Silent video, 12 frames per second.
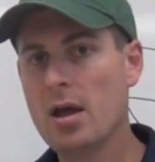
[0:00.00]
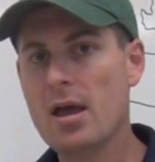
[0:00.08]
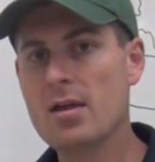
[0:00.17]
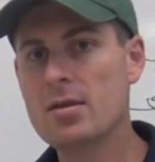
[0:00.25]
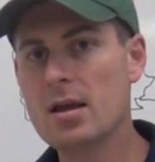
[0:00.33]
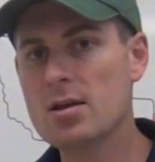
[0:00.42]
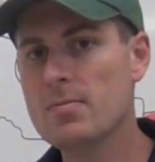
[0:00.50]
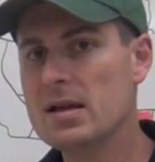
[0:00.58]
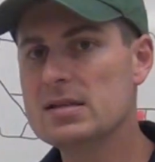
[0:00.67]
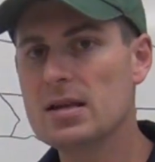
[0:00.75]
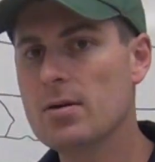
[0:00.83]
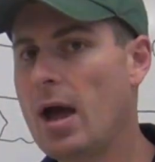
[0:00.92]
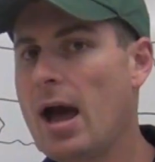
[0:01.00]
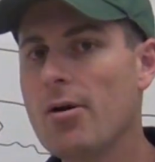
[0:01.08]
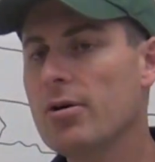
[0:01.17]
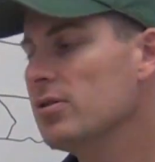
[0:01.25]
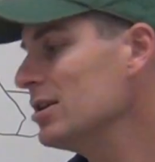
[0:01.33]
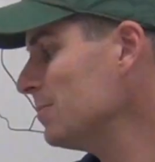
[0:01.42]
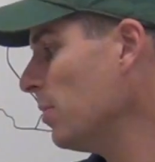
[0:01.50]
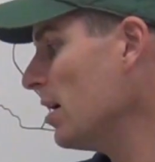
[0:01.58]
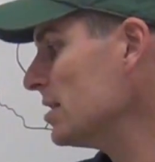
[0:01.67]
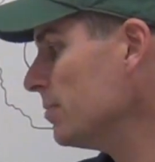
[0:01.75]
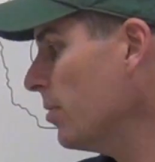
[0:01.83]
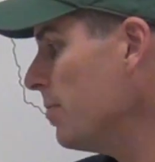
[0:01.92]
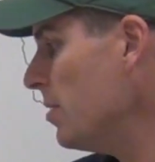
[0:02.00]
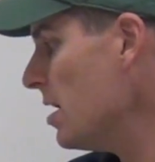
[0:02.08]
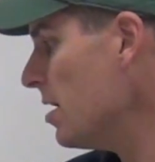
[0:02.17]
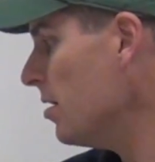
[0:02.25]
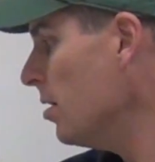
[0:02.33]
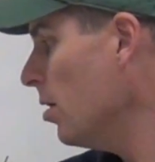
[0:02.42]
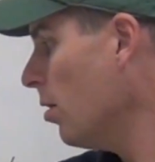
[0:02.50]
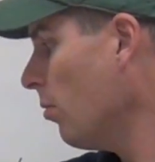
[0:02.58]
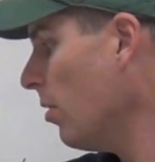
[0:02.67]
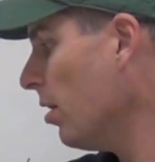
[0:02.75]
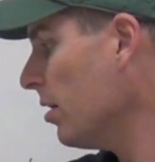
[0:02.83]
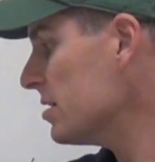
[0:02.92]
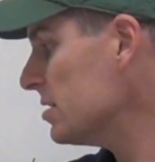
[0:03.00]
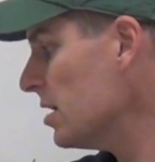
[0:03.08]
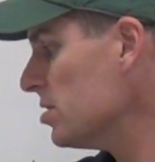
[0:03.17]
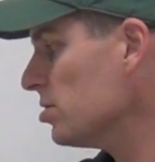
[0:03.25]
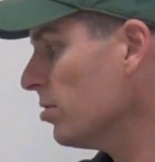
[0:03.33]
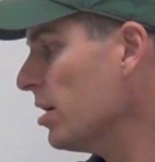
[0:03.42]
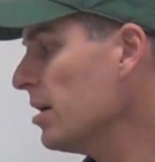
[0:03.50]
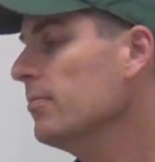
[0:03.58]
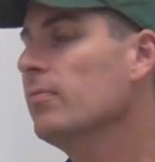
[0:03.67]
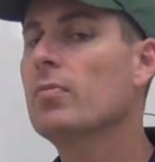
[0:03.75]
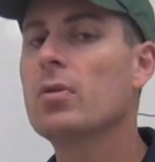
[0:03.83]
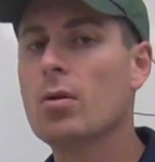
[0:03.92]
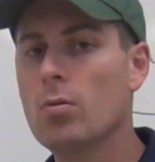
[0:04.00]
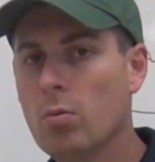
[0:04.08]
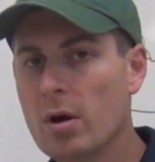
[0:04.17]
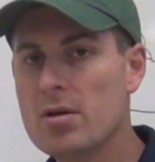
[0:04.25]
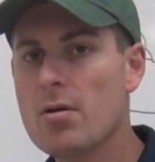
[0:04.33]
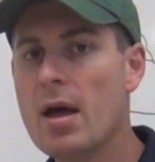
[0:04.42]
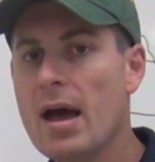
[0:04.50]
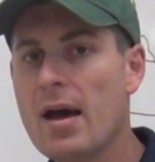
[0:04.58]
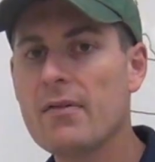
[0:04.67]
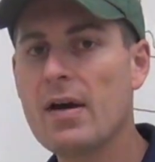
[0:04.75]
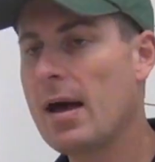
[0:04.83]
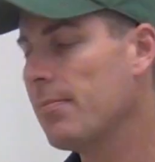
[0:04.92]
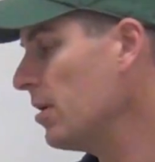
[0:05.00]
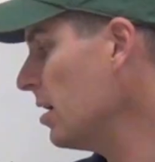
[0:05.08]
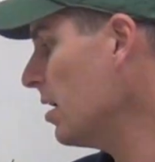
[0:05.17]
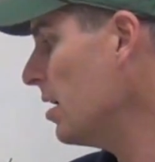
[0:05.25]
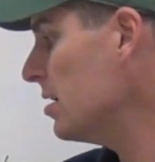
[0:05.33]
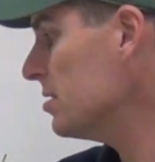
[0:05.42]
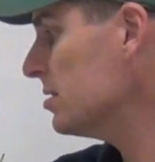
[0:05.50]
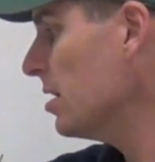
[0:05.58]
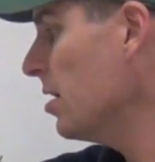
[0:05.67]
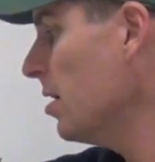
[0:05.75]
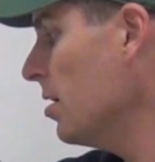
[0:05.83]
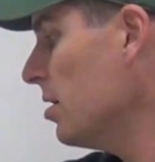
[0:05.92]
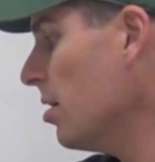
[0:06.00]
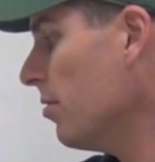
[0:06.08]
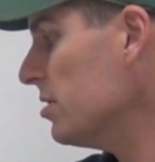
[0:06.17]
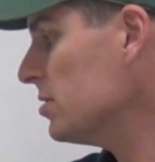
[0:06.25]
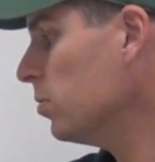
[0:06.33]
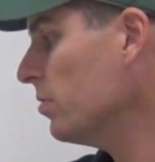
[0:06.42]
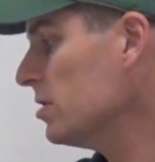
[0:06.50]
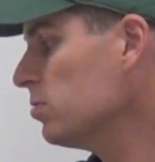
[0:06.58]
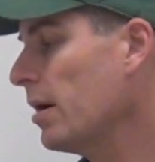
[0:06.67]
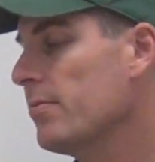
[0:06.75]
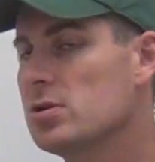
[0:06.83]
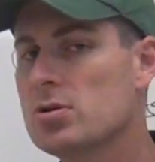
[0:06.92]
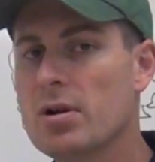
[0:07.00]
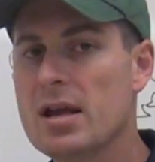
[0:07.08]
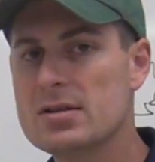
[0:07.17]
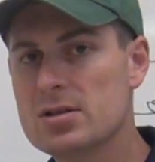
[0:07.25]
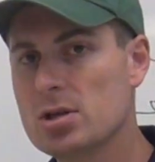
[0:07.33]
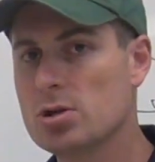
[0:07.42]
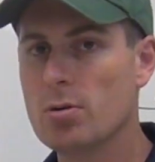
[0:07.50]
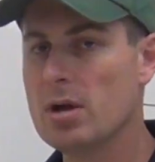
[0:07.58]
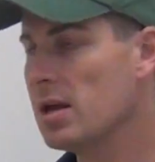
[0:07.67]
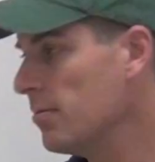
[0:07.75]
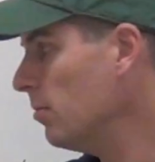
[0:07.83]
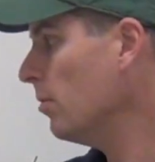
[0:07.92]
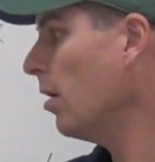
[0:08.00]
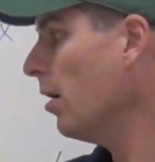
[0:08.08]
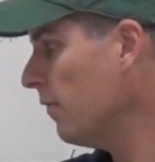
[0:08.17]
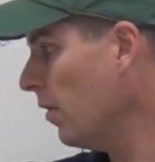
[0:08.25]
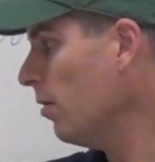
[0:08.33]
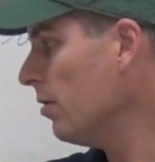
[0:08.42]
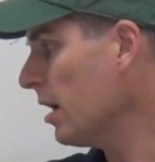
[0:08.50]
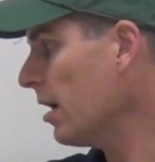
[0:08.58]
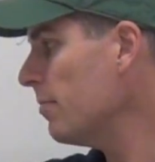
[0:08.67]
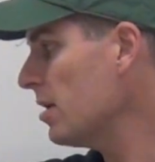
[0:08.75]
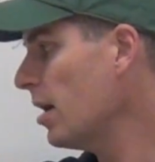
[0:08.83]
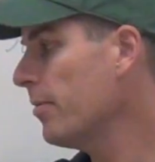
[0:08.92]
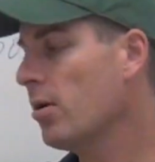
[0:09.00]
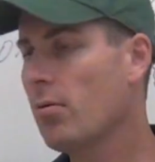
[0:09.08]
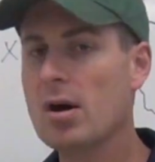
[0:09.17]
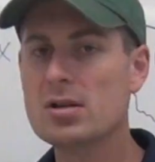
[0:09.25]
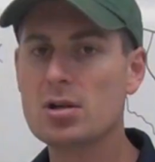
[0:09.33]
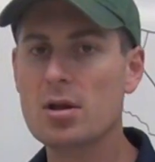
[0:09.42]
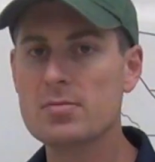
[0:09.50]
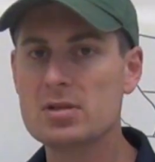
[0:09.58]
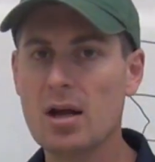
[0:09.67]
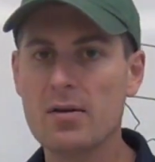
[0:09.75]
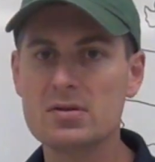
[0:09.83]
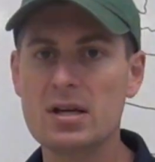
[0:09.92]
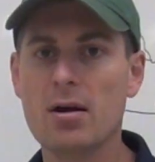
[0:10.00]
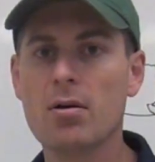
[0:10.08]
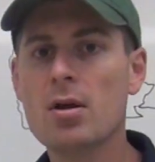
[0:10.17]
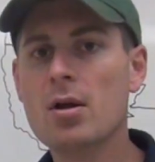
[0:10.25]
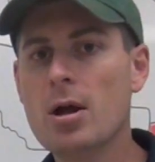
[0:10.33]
And now you might say, how could this possibly be? Well, essentially, what you have happening is, this white majority has the dream of owning and becoming a rock star themselves. Now,